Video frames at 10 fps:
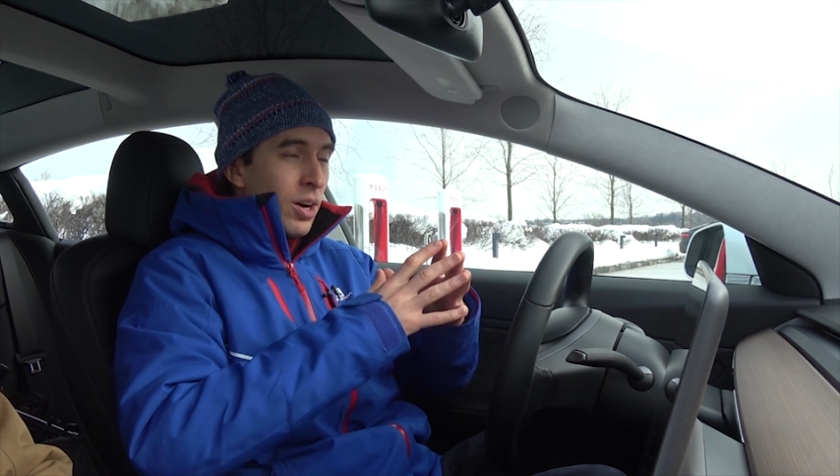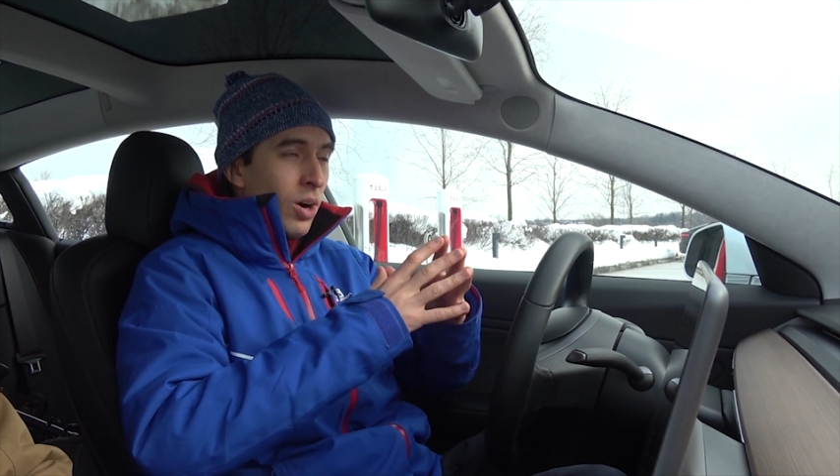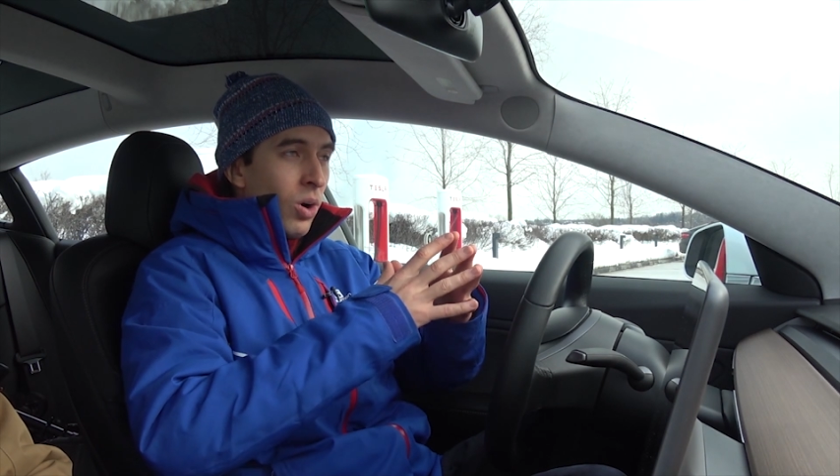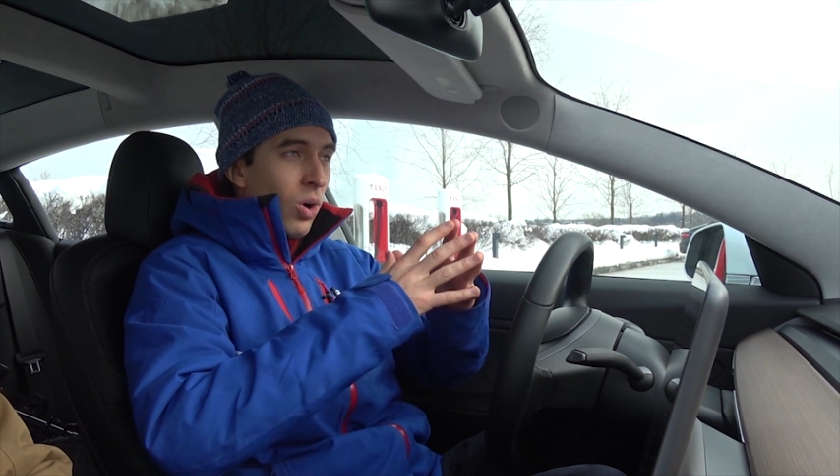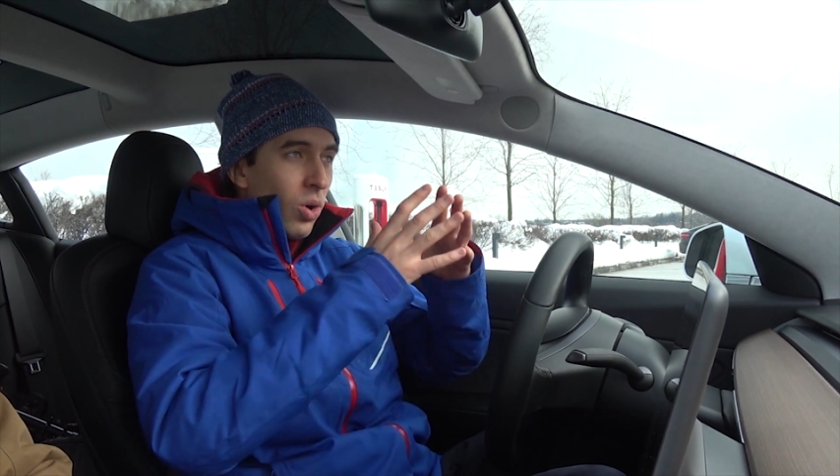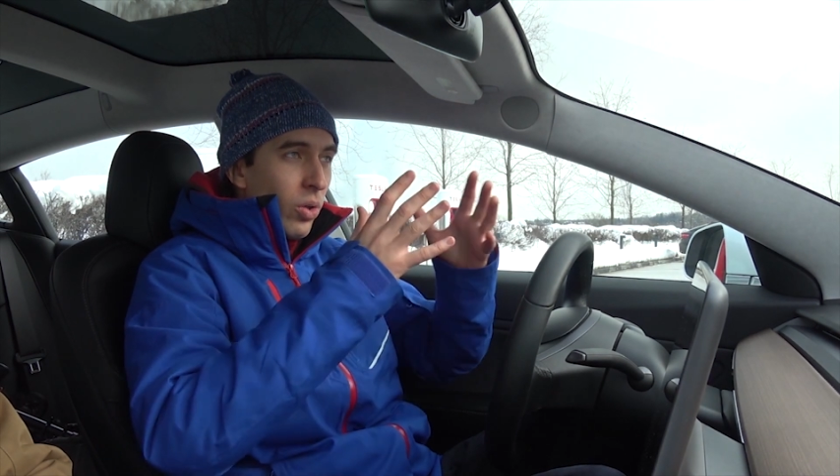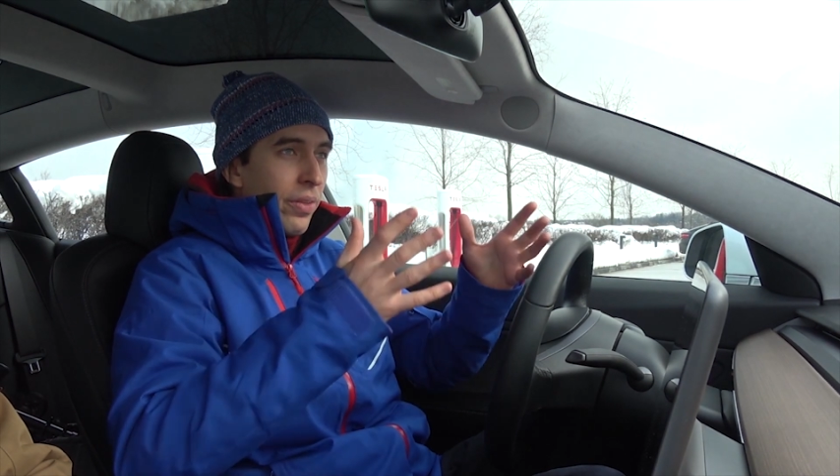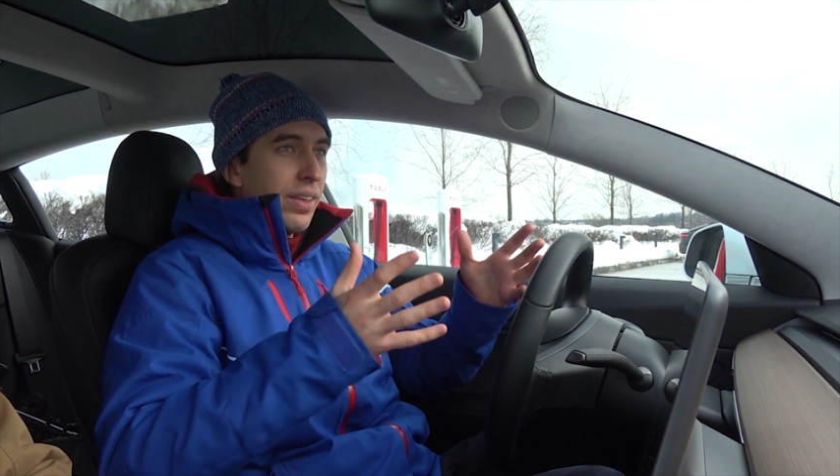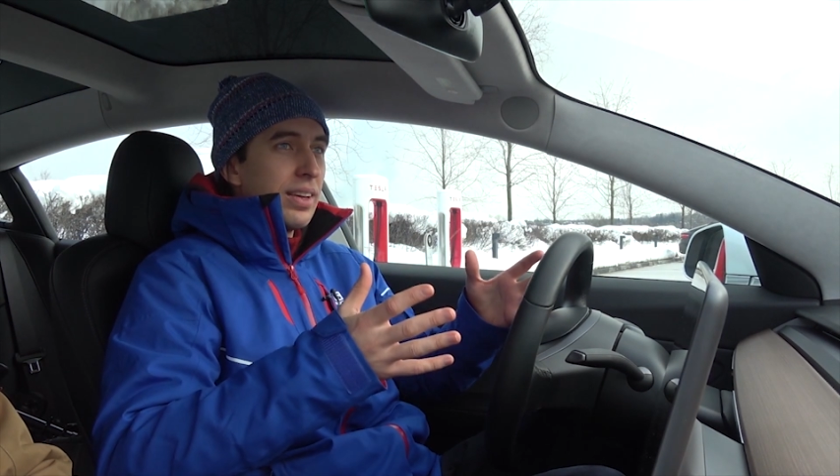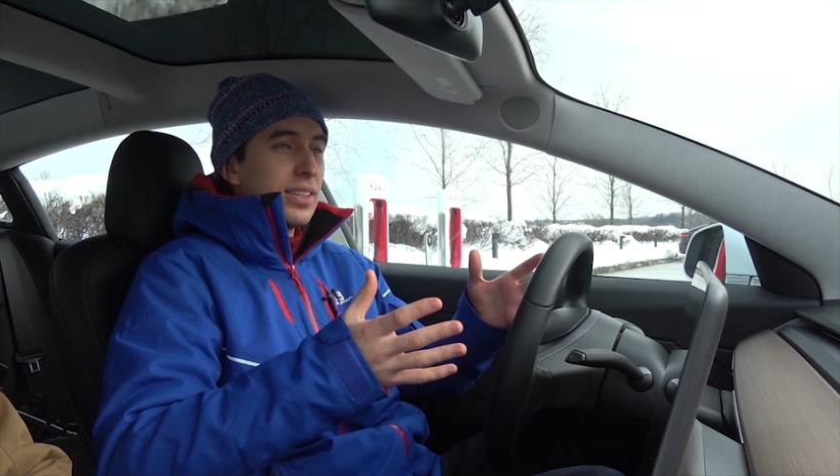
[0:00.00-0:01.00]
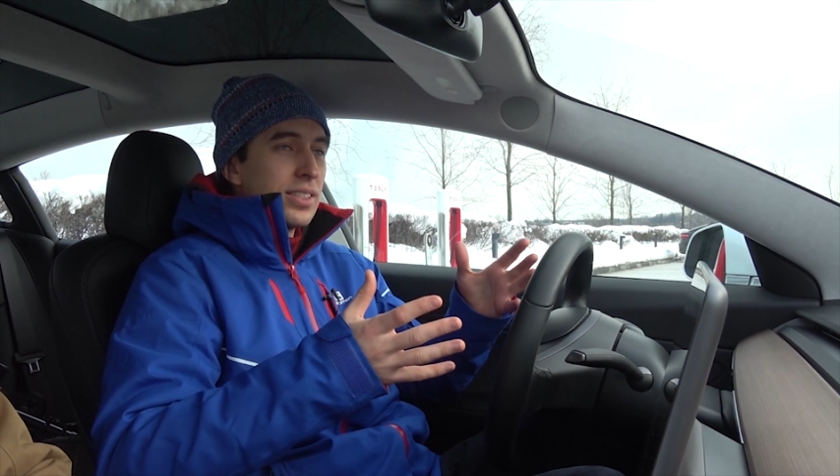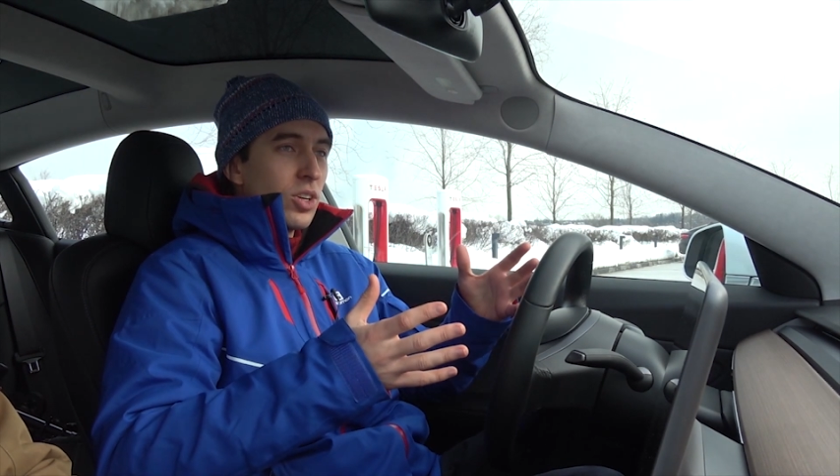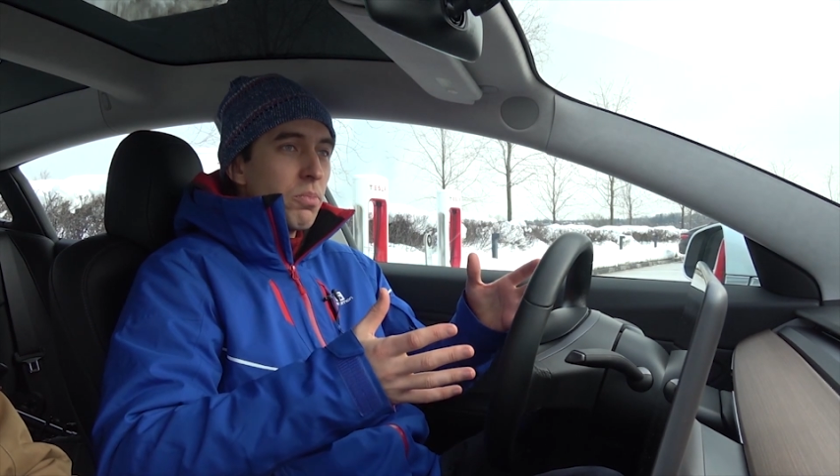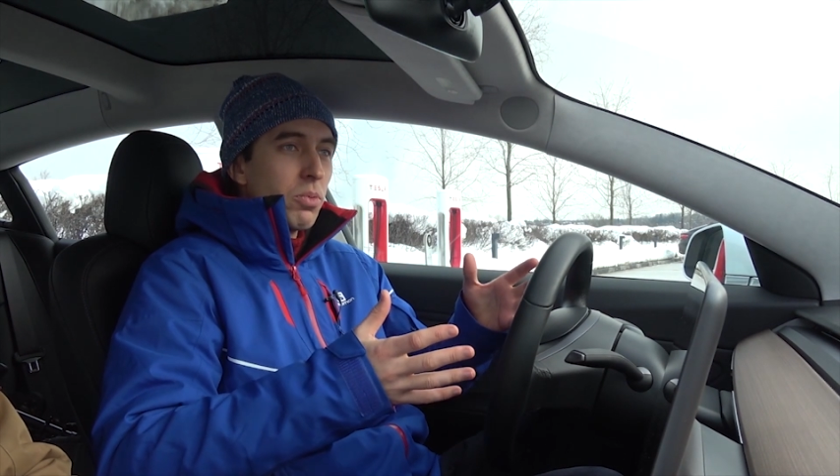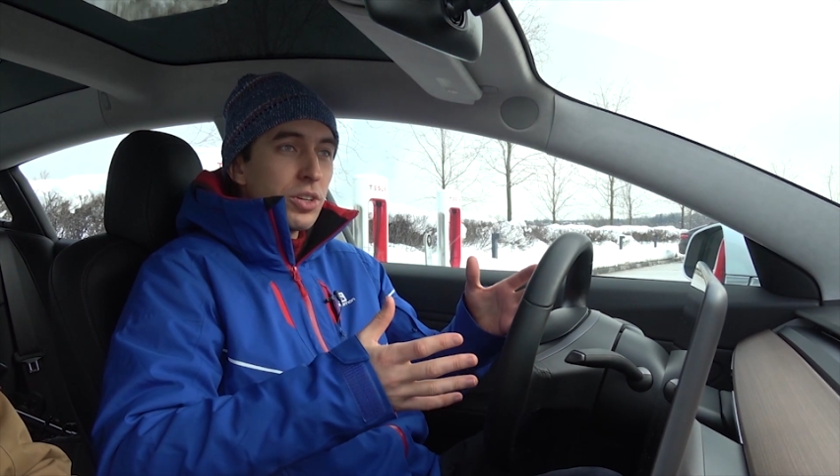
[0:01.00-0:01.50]
whole thing is
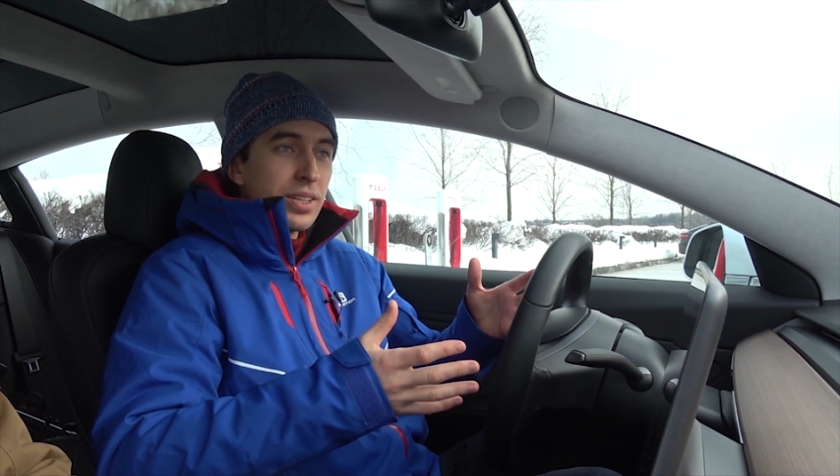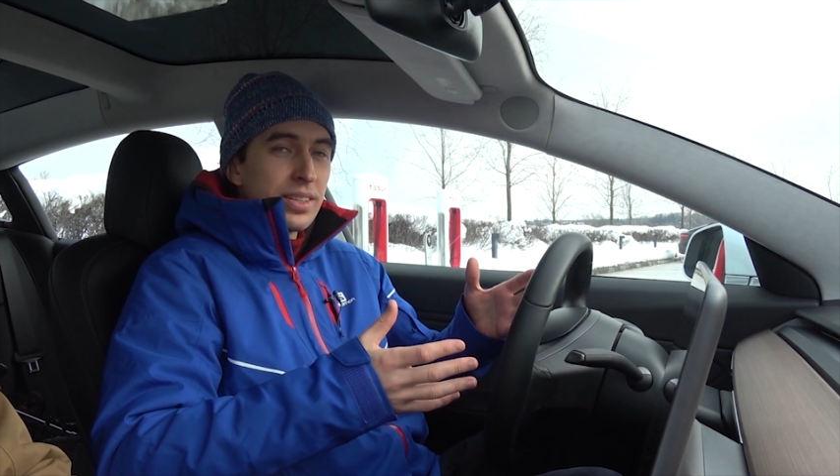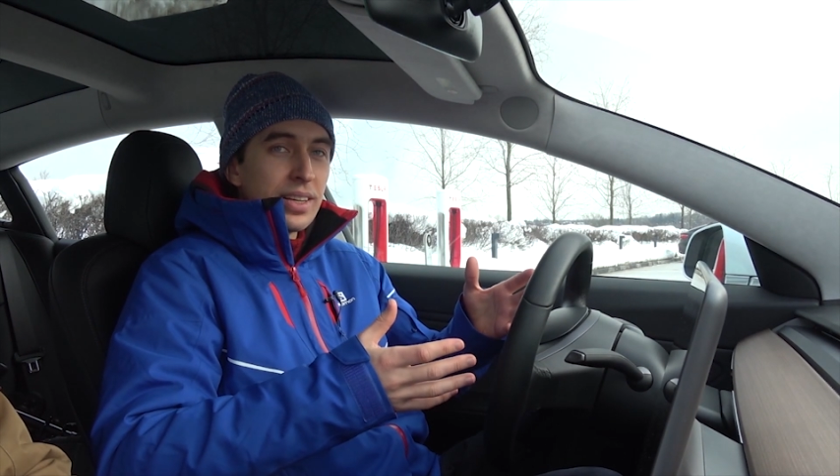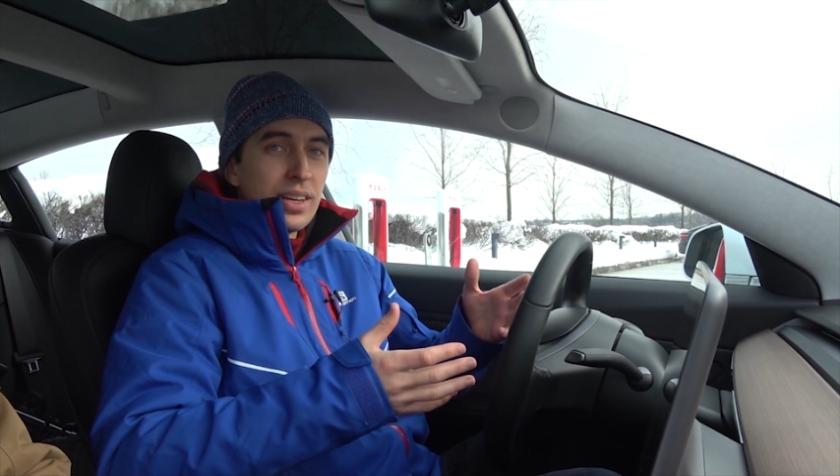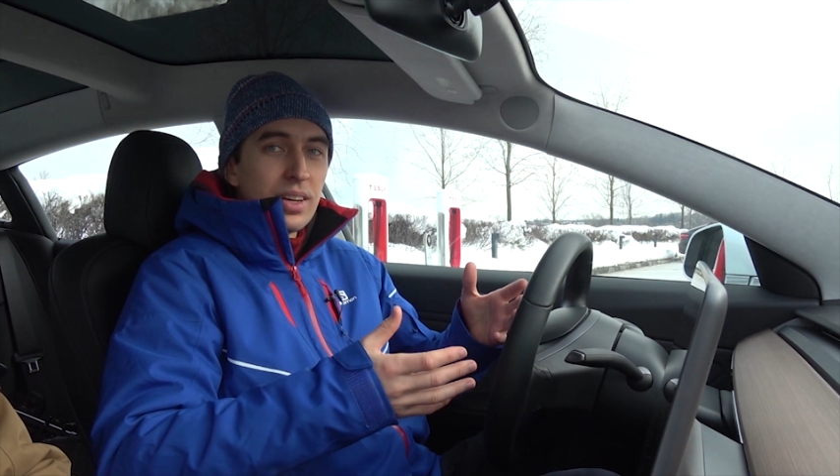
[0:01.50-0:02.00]
so important,